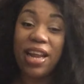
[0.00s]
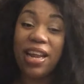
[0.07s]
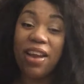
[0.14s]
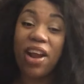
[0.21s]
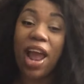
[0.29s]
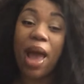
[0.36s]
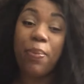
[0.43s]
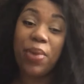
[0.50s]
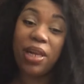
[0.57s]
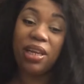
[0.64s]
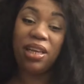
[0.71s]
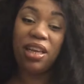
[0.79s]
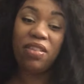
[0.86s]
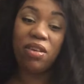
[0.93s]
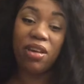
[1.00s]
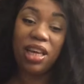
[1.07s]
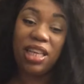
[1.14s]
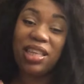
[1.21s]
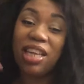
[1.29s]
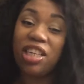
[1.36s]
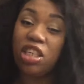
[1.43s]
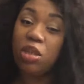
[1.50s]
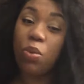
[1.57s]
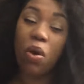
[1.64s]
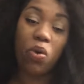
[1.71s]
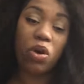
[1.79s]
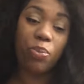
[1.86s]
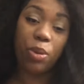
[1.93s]
they're happening even not just
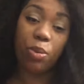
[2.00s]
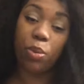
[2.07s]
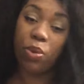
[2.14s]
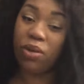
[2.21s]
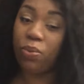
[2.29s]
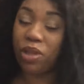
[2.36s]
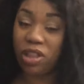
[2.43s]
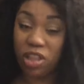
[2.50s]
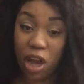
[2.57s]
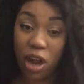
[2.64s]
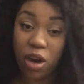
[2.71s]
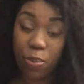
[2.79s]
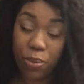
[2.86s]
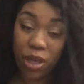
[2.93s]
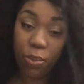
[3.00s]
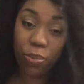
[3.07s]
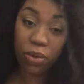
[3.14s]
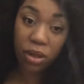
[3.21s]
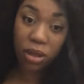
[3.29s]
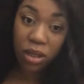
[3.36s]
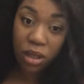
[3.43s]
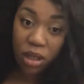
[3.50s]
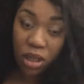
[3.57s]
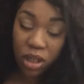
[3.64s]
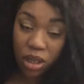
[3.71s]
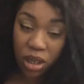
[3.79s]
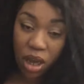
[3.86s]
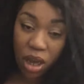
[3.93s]
with older people, but with younger people.
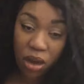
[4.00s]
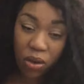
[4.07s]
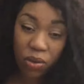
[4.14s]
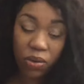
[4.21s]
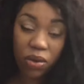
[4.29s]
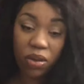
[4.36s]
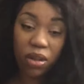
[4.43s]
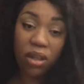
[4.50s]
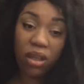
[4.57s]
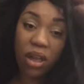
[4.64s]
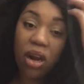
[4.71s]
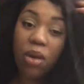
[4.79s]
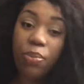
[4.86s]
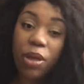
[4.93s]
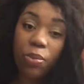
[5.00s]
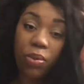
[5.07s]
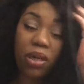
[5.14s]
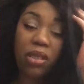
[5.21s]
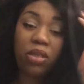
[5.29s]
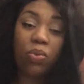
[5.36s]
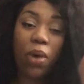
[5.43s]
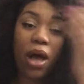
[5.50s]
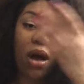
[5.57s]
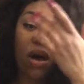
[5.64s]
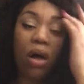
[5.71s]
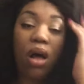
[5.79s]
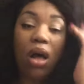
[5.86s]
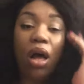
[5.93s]
Younger people as
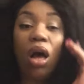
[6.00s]
well.